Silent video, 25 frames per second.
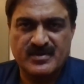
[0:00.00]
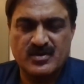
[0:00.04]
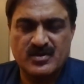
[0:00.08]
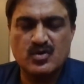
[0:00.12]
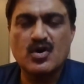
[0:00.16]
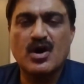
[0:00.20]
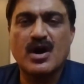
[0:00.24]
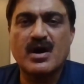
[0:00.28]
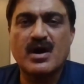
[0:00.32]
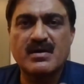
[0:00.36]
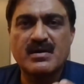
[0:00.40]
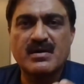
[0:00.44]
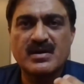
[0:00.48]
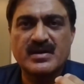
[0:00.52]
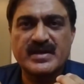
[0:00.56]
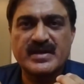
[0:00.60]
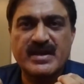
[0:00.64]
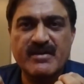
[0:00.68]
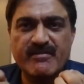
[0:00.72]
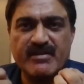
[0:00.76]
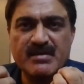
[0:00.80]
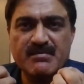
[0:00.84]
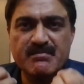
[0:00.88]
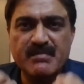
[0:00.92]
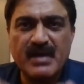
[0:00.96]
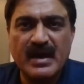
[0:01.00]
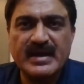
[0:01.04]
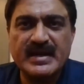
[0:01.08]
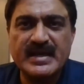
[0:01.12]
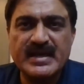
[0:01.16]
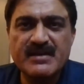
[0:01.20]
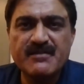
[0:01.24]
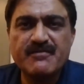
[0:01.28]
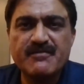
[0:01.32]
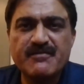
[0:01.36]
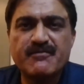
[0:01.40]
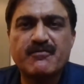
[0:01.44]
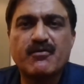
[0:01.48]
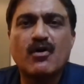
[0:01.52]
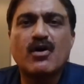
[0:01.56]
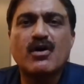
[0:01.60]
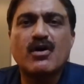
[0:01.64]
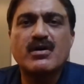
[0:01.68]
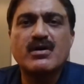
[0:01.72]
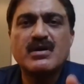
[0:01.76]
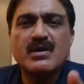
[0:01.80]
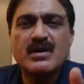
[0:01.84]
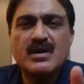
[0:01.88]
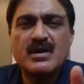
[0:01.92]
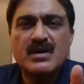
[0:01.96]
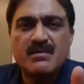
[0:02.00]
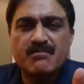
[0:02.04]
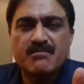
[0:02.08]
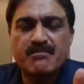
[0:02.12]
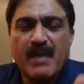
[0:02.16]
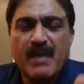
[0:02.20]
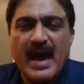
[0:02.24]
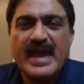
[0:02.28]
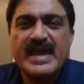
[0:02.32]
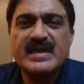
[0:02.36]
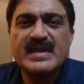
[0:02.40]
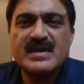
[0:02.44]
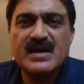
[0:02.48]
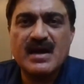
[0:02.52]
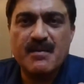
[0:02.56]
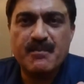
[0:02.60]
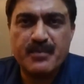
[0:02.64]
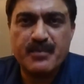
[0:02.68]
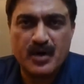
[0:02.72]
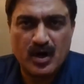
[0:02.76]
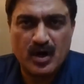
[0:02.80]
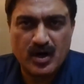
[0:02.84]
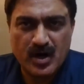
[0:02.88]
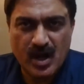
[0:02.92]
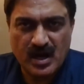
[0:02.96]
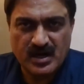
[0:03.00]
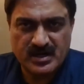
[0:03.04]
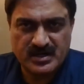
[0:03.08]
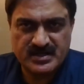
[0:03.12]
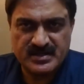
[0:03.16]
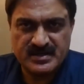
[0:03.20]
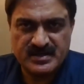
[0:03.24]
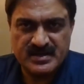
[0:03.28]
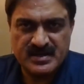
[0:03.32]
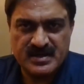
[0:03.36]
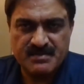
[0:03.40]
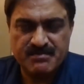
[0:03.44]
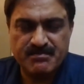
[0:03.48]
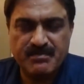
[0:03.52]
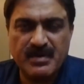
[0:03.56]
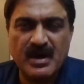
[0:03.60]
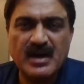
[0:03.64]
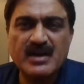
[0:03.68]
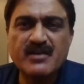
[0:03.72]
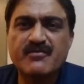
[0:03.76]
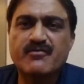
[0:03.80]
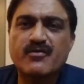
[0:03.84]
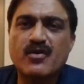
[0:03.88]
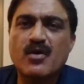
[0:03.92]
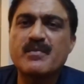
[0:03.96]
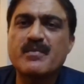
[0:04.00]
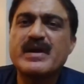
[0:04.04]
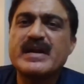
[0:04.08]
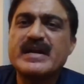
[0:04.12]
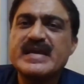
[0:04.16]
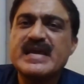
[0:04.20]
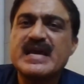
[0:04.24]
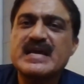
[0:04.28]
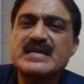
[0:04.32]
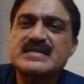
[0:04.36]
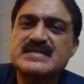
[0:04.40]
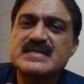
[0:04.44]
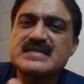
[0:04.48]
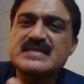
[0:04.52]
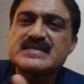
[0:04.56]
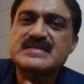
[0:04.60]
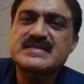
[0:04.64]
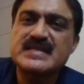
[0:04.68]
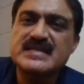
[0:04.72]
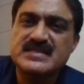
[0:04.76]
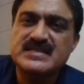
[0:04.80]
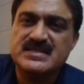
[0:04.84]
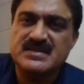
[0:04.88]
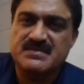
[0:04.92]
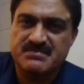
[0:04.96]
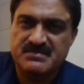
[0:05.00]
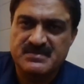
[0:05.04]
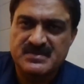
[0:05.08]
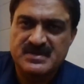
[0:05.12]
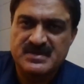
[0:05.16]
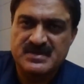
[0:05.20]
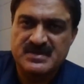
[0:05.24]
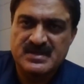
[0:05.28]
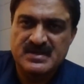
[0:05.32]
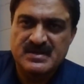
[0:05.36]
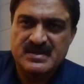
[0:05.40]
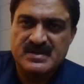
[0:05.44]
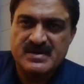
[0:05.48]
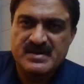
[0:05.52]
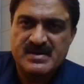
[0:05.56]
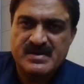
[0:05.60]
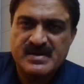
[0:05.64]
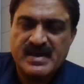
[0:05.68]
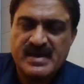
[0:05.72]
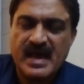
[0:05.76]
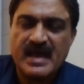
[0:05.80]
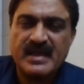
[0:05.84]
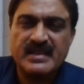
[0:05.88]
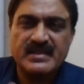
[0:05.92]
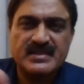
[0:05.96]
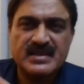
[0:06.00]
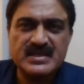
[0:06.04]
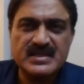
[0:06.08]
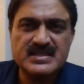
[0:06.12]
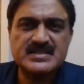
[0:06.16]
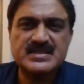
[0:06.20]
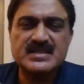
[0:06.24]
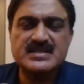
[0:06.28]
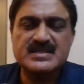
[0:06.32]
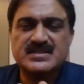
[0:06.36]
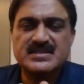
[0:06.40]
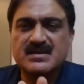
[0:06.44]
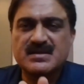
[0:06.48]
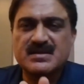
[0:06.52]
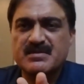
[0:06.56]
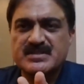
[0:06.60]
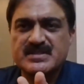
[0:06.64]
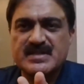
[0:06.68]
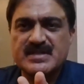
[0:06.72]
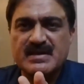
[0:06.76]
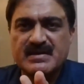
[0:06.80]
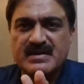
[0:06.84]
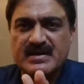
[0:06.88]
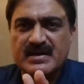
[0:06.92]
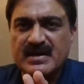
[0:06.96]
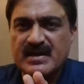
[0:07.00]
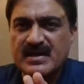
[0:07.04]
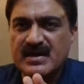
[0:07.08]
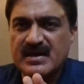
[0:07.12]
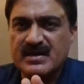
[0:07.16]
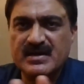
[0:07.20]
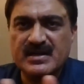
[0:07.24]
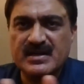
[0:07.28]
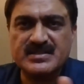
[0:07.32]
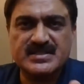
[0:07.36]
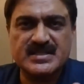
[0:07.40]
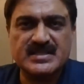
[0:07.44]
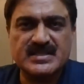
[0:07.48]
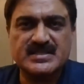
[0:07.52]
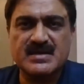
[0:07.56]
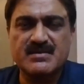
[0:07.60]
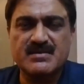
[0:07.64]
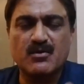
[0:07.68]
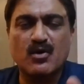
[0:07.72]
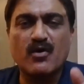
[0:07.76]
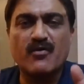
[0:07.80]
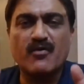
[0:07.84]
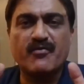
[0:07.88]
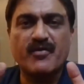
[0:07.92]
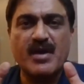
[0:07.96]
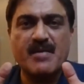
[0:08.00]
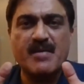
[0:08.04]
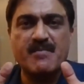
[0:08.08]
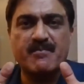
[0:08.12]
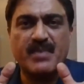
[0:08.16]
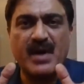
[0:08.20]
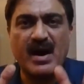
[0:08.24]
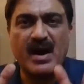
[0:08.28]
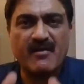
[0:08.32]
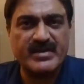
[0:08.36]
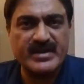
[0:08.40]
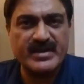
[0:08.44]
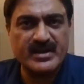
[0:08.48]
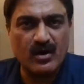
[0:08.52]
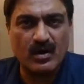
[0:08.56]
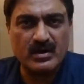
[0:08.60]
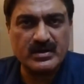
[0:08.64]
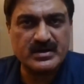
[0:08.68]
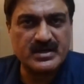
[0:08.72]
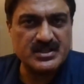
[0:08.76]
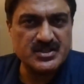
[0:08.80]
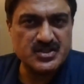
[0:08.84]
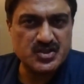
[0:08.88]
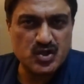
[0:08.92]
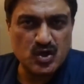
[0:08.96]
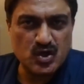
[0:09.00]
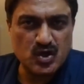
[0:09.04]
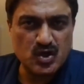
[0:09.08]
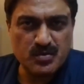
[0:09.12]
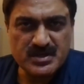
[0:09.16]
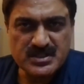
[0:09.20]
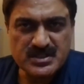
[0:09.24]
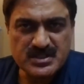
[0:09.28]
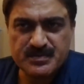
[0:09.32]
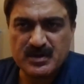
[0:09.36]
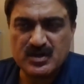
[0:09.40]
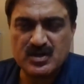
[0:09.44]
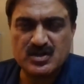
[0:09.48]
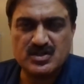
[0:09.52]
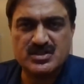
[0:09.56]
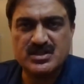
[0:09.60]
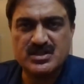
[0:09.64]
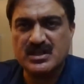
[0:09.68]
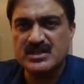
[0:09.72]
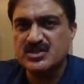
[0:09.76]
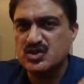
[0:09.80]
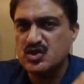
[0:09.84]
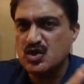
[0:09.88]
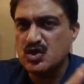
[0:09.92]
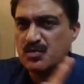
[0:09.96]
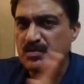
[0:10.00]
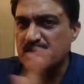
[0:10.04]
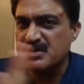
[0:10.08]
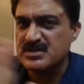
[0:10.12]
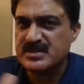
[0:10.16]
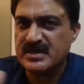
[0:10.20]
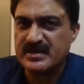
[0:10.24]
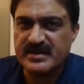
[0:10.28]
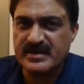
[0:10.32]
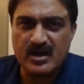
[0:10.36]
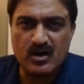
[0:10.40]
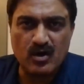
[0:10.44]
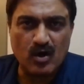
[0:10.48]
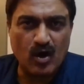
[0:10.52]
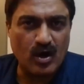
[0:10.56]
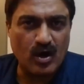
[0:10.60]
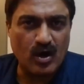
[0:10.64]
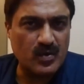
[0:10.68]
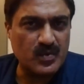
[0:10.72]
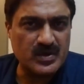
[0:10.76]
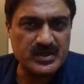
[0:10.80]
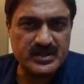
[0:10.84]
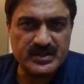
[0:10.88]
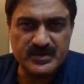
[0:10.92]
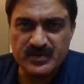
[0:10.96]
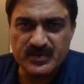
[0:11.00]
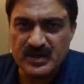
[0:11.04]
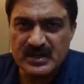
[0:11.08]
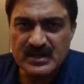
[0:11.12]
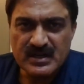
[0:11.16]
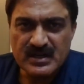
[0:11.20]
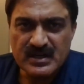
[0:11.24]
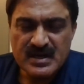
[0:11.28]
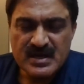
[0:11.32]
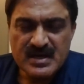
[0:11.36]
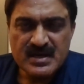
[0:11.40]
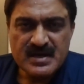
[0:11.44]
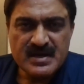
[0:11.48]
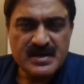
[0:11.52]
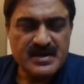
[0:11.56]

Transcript: You are giving money for buying a product, but from a DXN system. And this system is a clear-cut system of empowering all consumers, because consumers are there all over the world.